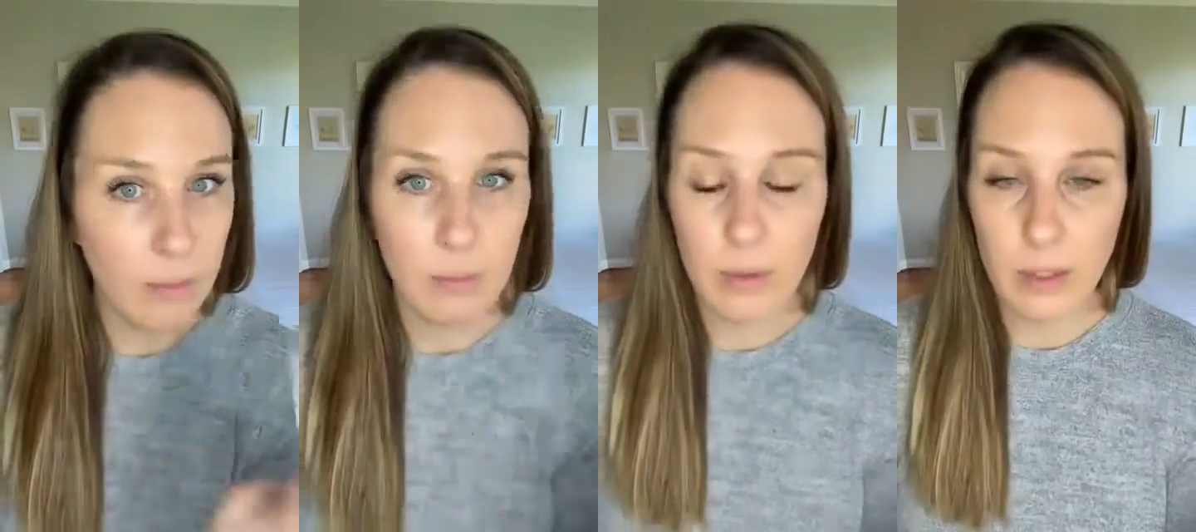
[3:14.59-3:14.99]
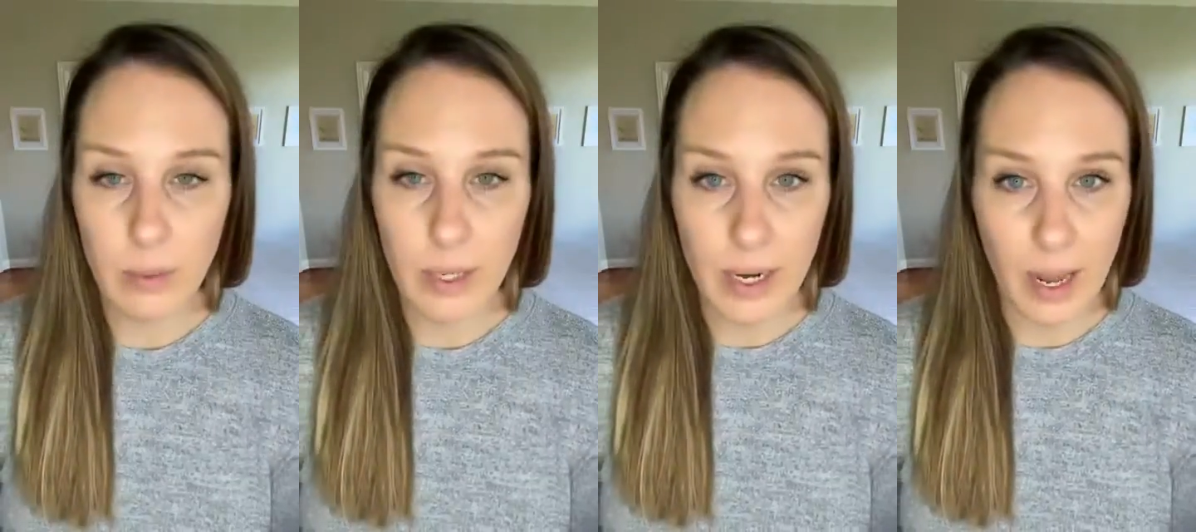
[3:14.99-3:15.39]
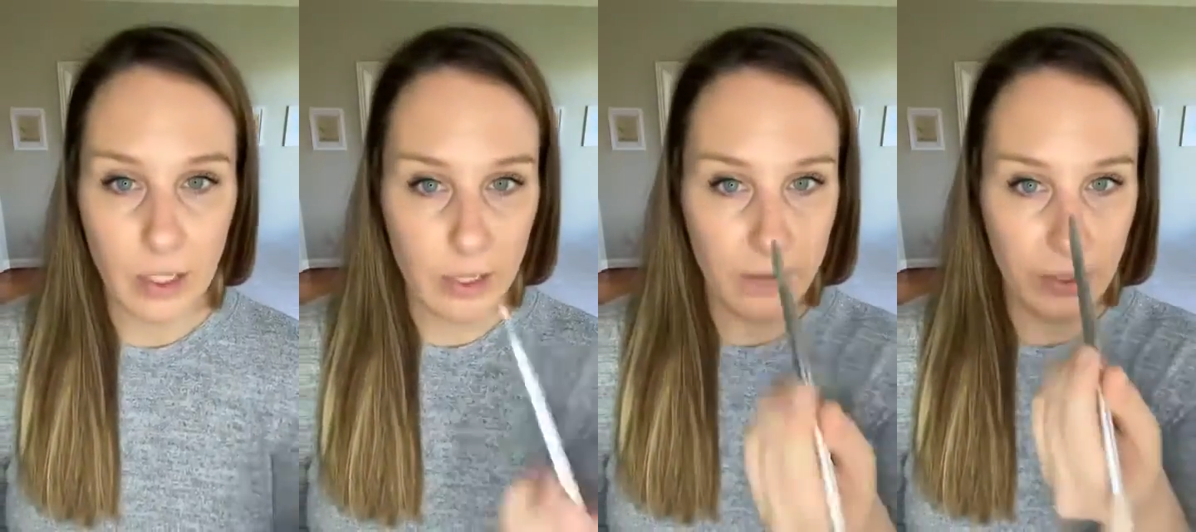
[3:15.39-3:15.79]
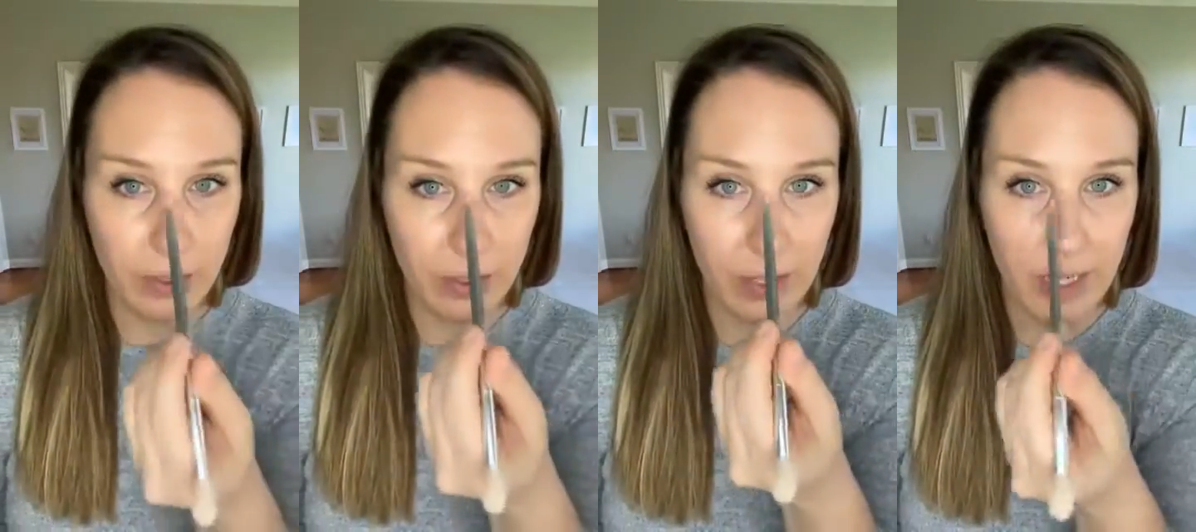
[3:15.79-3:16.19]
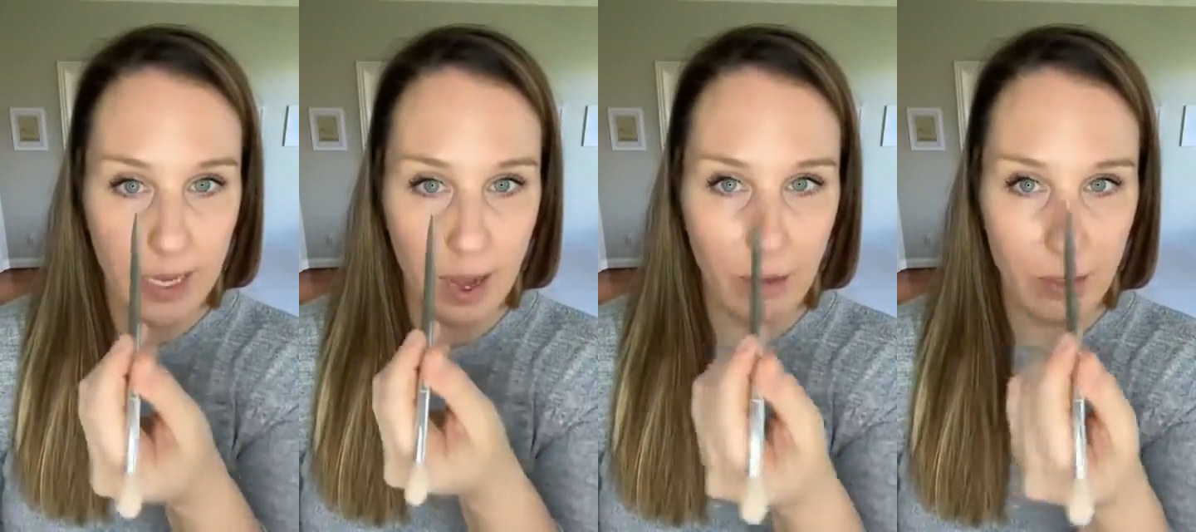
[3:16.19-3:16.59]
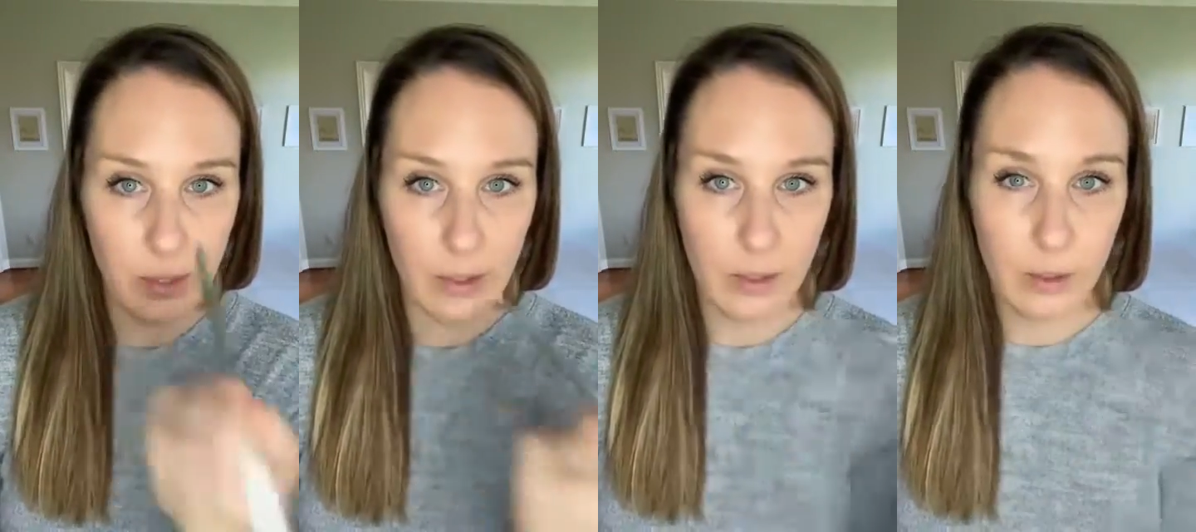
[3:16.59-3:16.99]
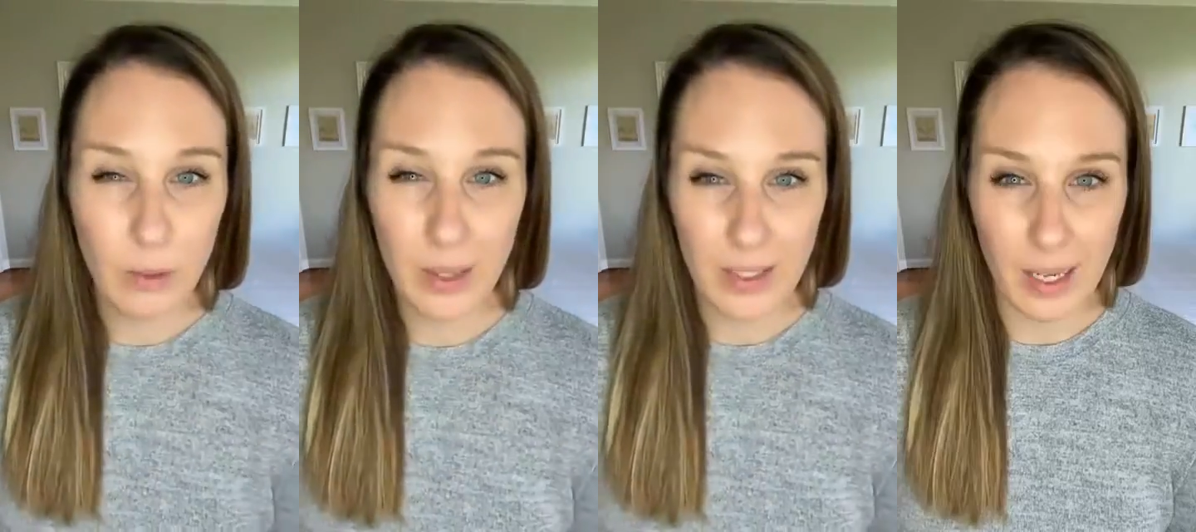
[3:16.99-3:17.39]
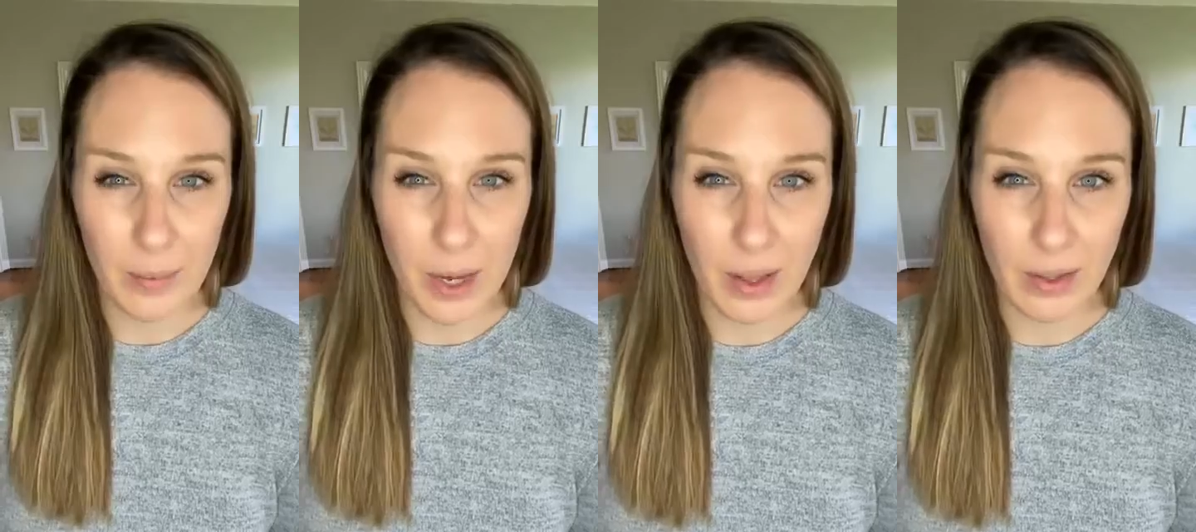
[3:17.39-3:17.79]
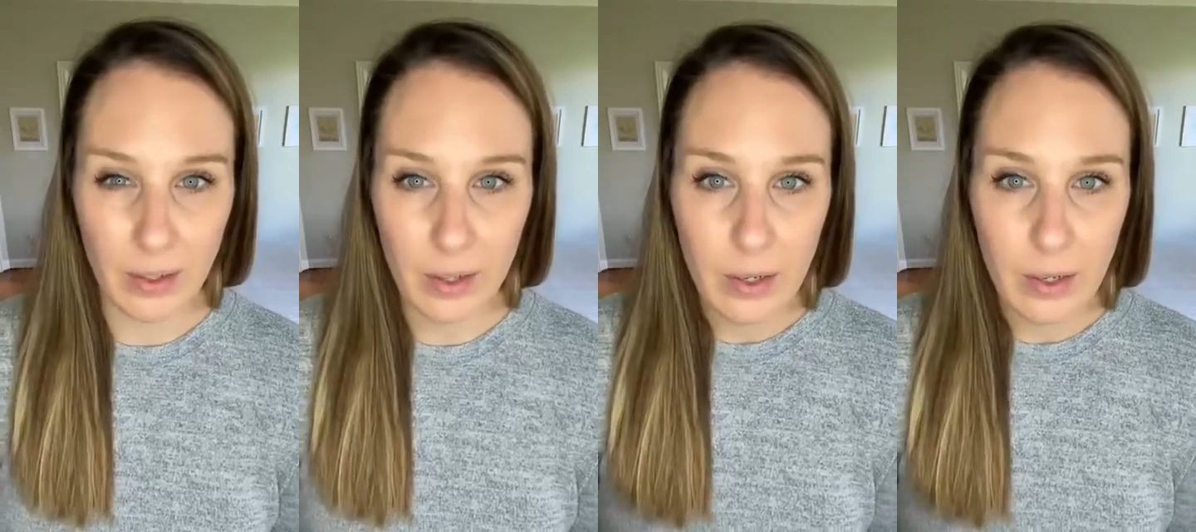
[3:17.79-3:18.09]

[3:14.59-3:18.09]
So we can actually filter these out with the same color.